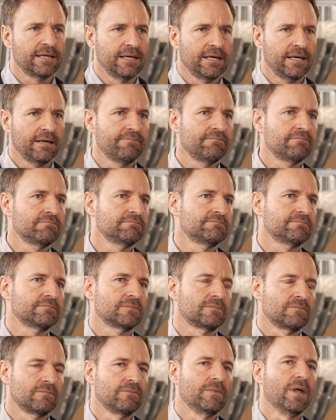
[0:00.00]
Um,
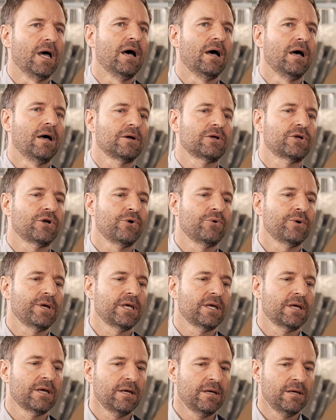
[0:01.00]
uh,
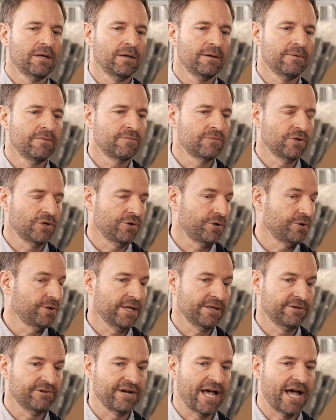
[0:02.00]
going, um, you know,
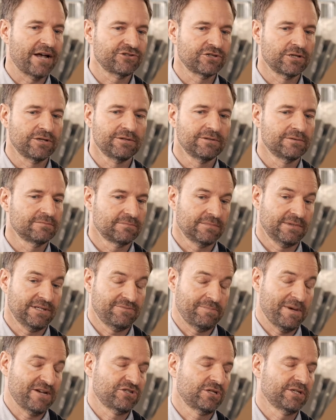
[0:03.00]
international,
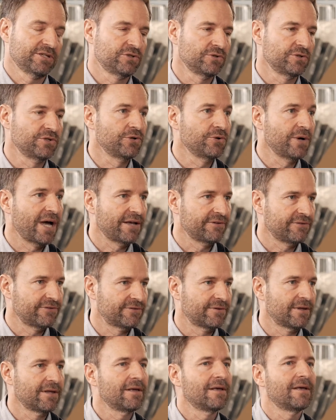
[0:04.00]
especially to the
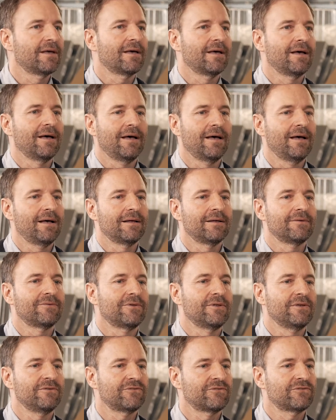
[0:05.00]
U.S., uh,
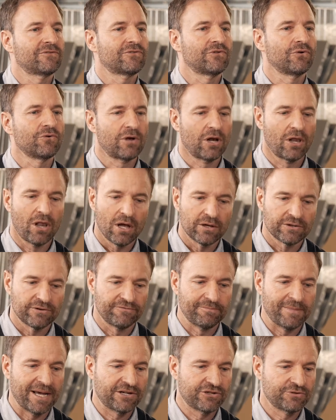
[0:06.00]
this took a lot
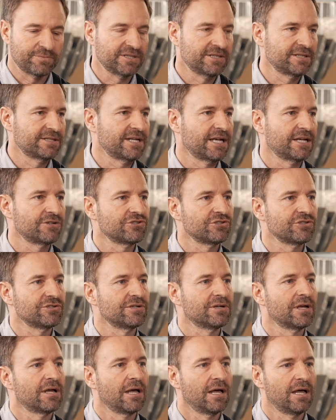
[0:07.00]
of management attention.